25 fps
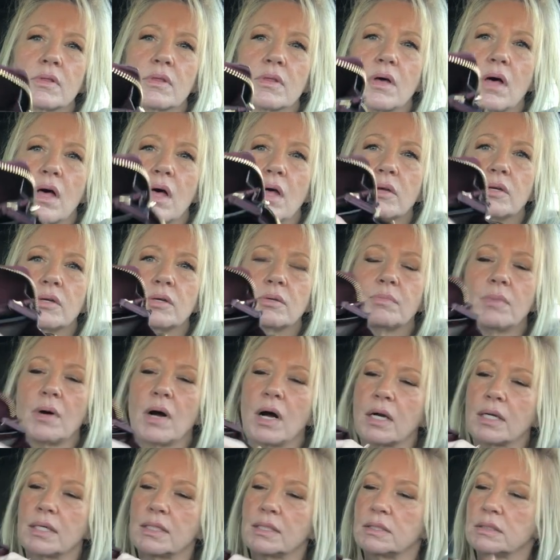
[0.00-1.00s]
All your
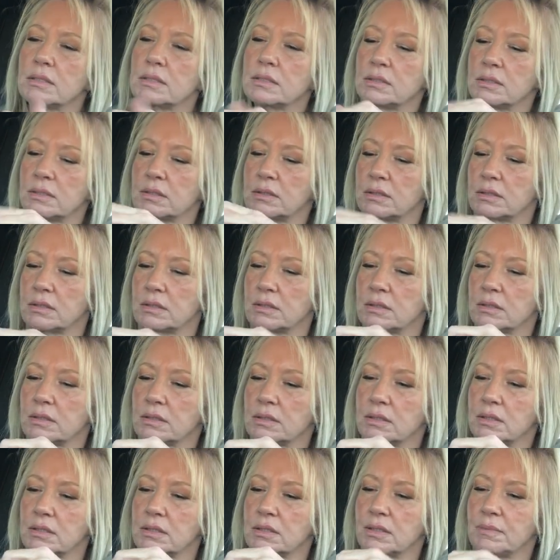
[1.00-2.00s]
pockets,
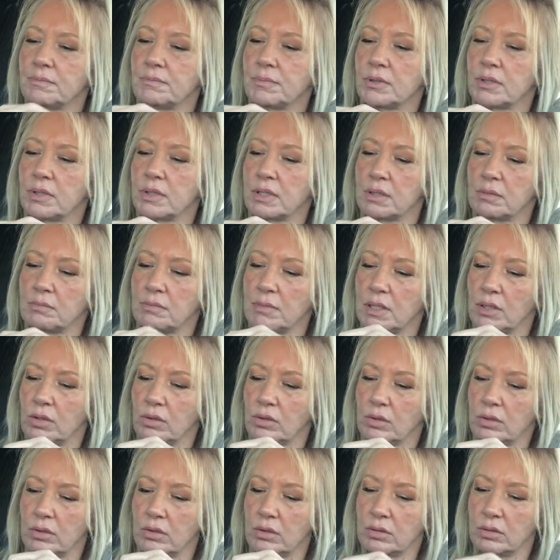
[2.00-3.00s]
a zipper in the
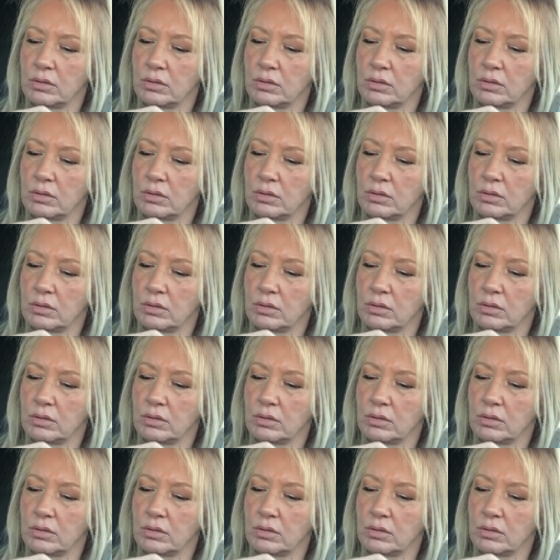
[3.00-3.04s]
middle.